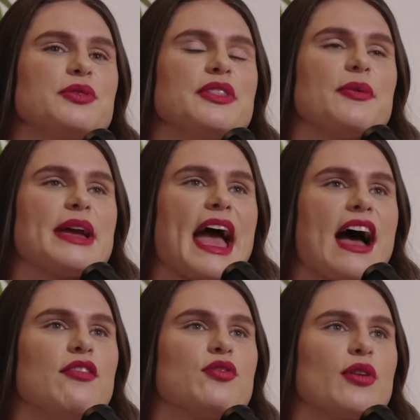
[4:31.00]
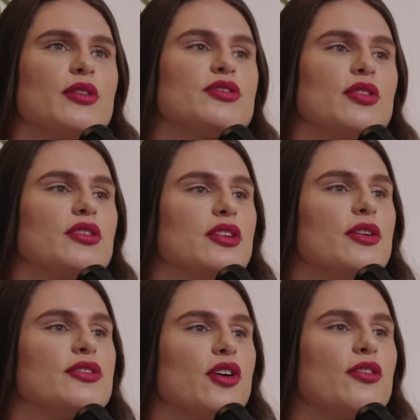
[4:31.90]
cool that we have grown so
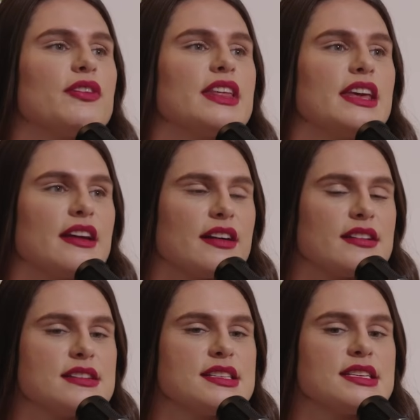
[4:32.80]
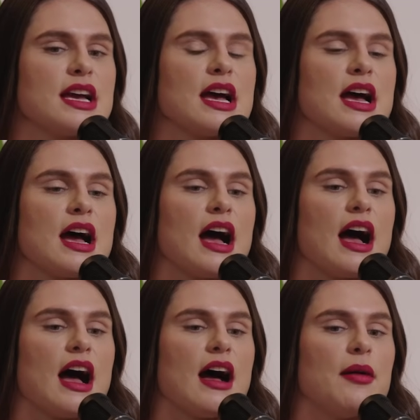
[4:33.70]
close over the years.
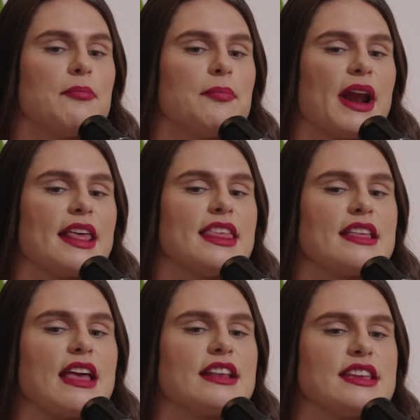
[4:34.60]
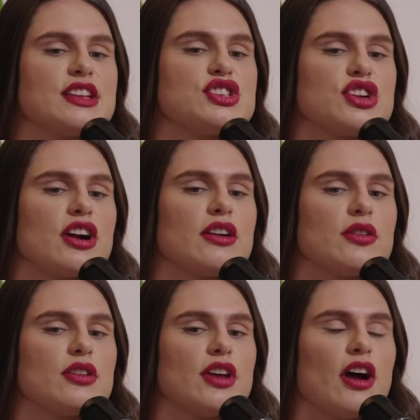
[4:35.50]
But I think that did
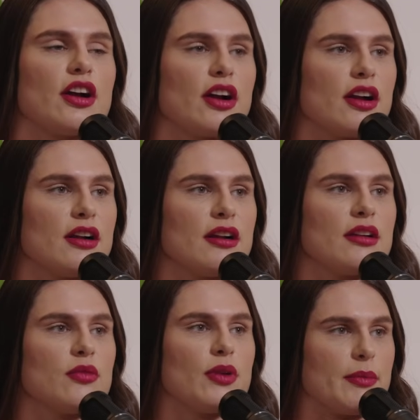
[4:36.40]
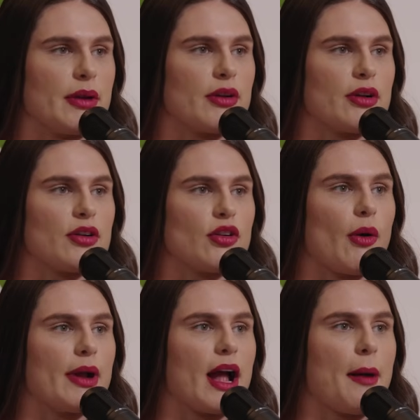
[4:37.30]
start younger when we were
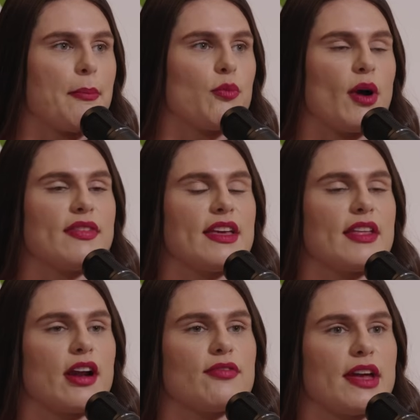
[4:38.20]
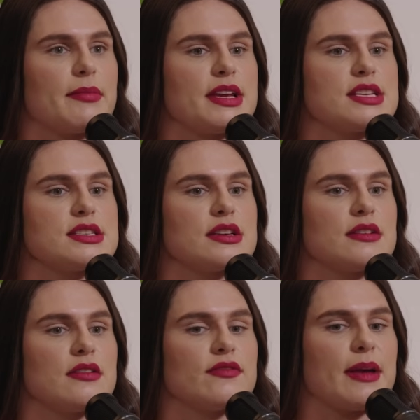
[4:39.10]
growing up. One thing that our
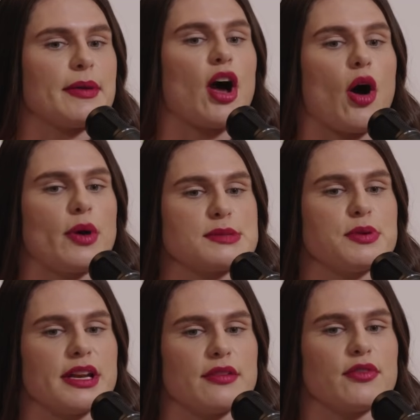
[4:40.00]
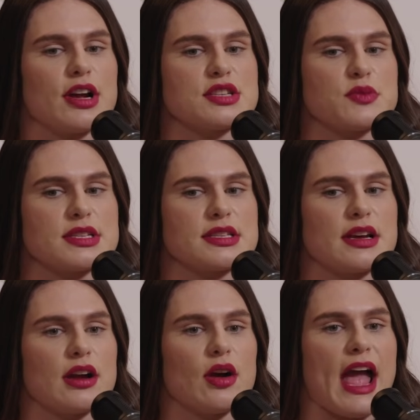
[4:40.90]
family always put in for us was
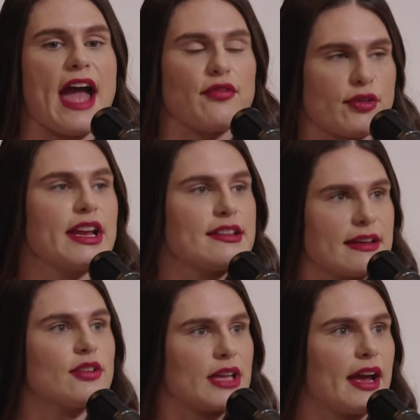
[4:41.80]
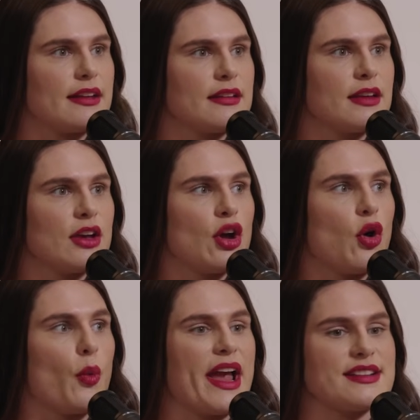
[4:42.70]
every single night
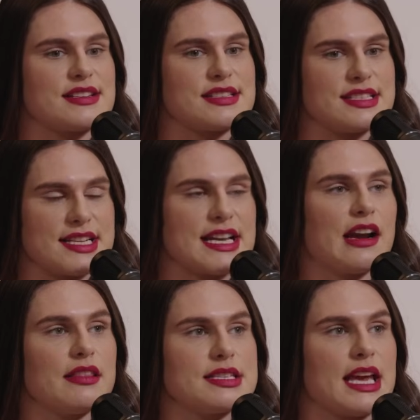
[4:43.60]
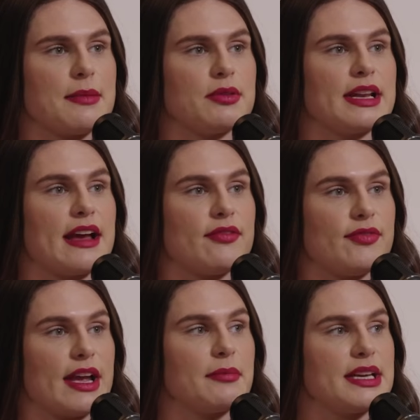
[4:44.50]
we had to sit down at the table and have
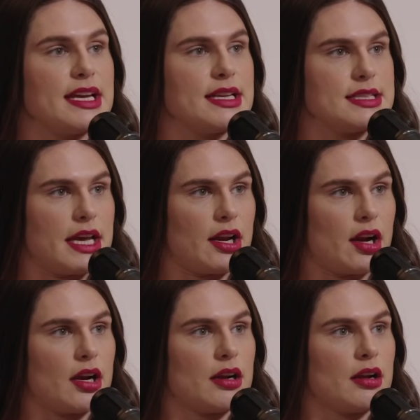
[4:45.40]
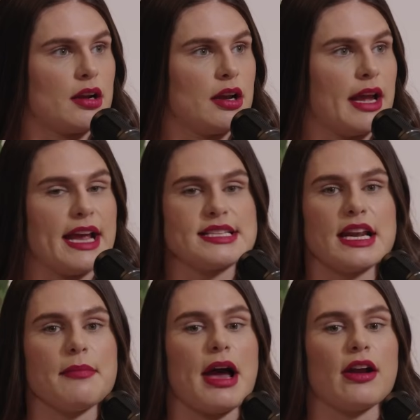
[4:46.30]
family dinner. It
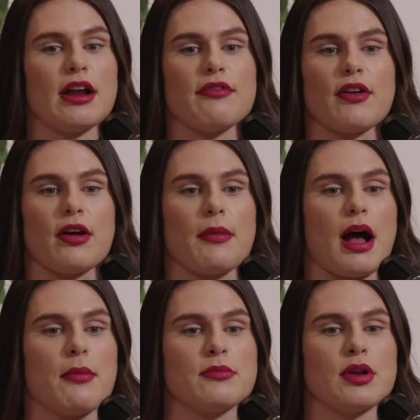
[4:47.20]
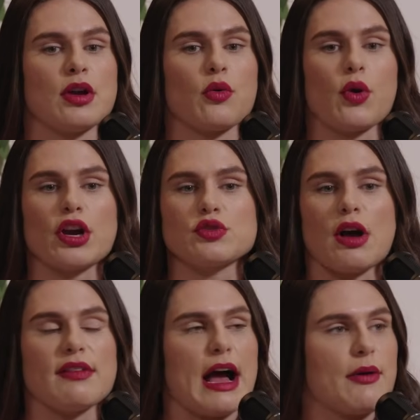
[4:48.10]
didn't matter if our mom worked
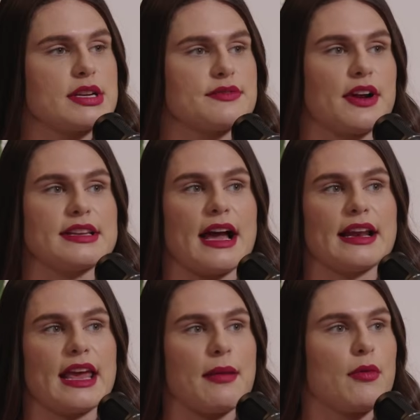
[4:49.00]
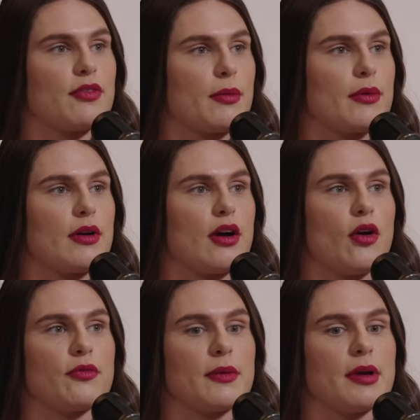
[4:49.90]
12 hours, if our dad came from
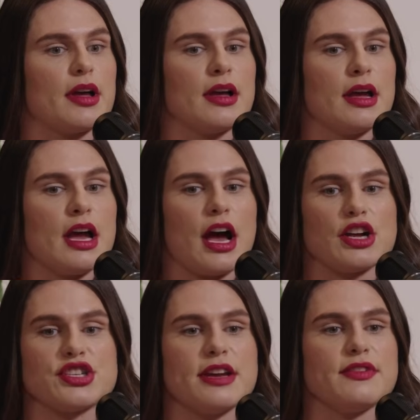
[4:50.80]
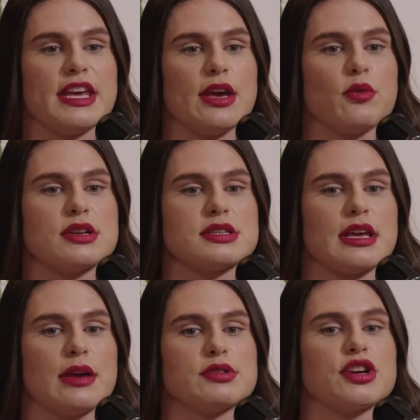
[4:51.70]
home from a shift, he was
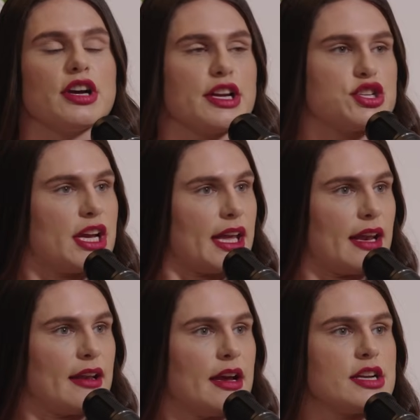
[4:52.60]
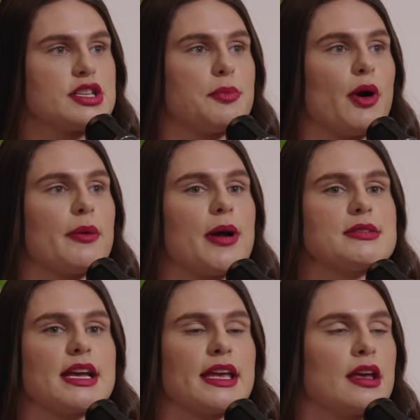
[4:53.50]
cooking chicken to the point where I
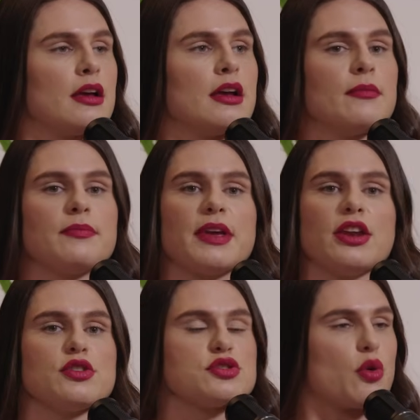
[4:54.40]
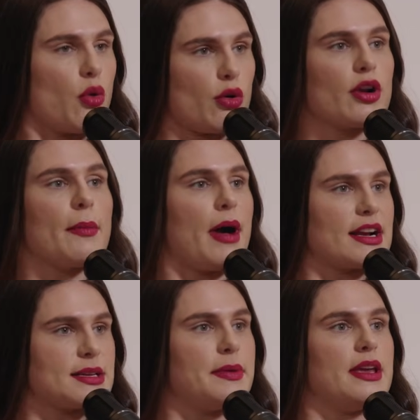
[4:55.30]
was like, can you just order a
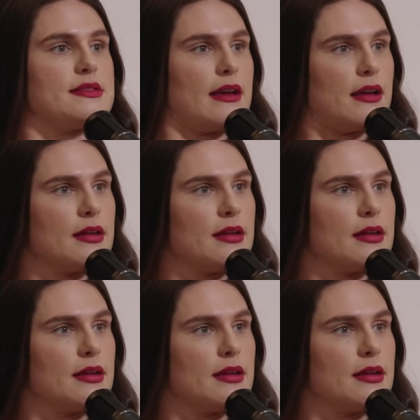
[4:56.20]
box of pizza?